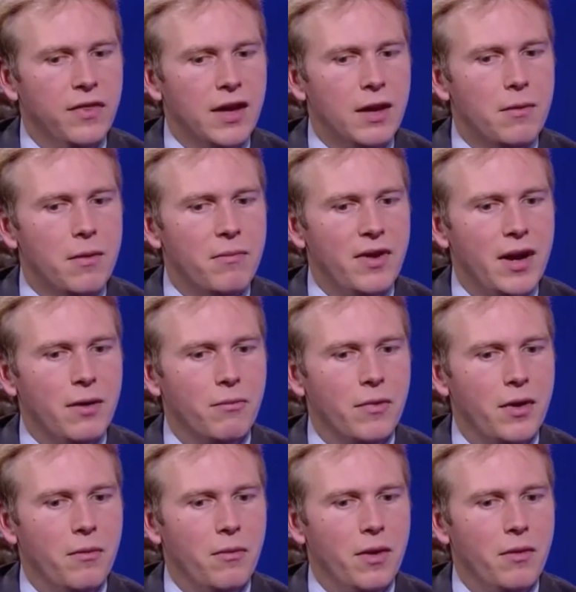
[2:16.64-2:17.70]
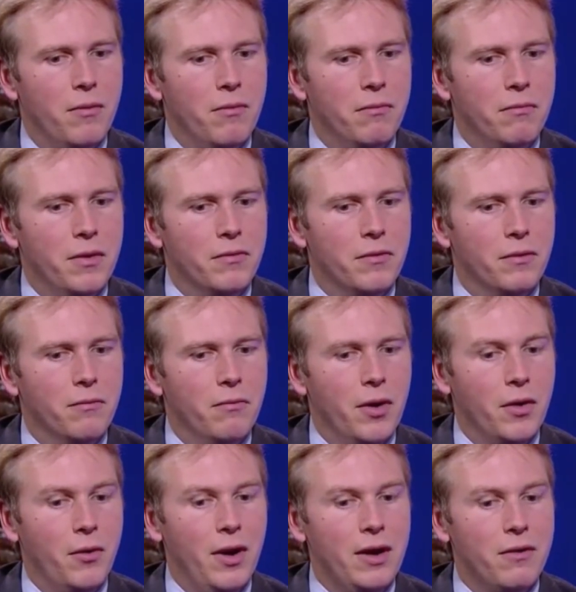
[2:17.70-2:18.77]
the thing about Britain,
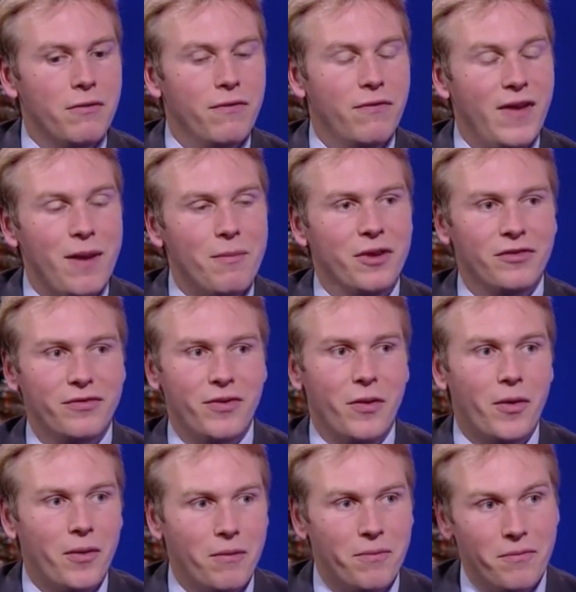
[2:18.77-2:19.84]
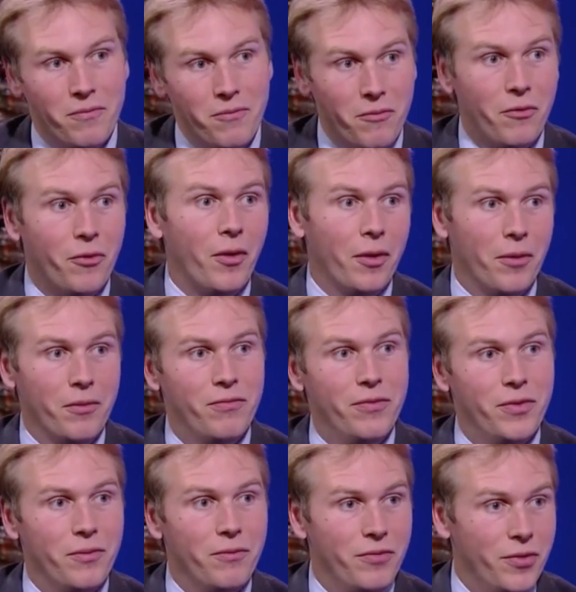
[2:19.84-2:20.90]
we're quite famous for
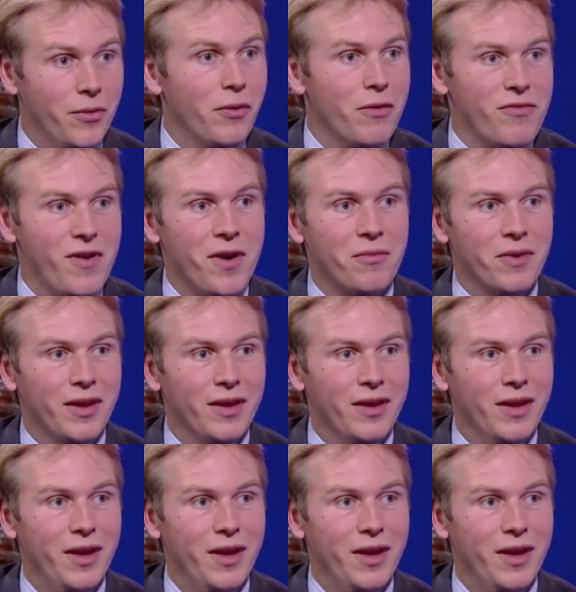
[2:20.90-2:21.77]
the royal family.